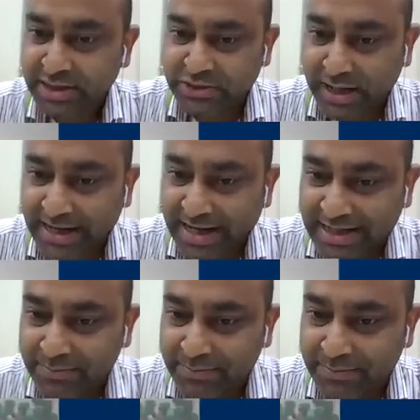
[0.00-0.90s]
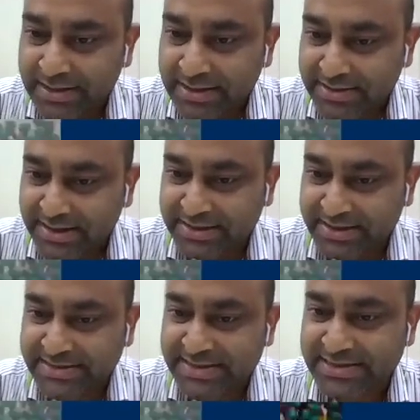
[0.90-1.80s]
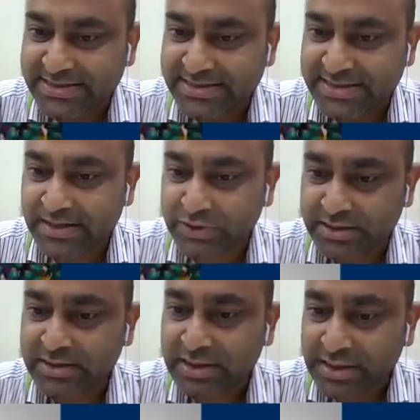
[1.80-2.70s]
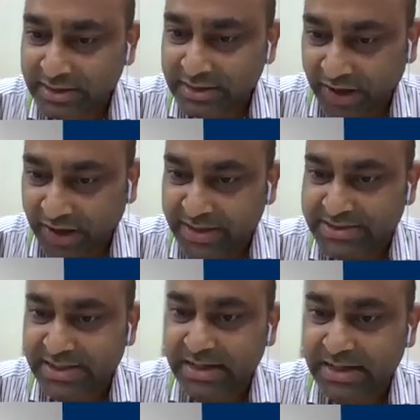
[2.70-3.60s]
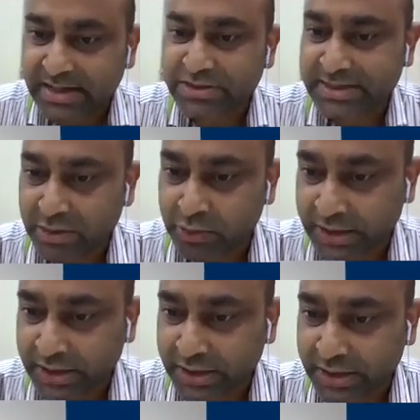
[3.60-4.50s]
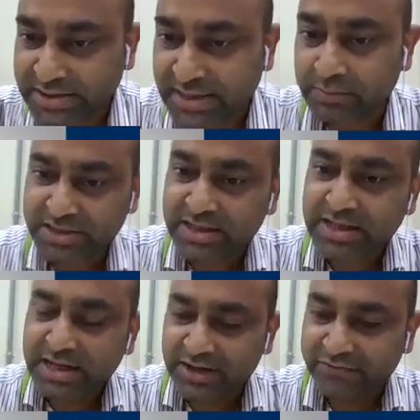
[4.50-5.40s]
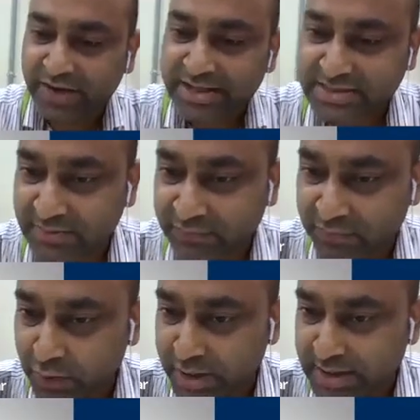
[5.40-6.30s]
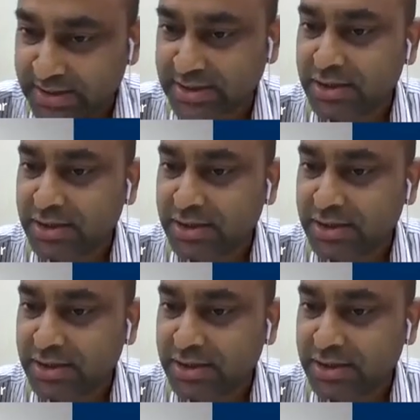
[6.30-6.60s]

So collectively, the translational motion, the vibrational motion, and the rotational motion defines the fluidity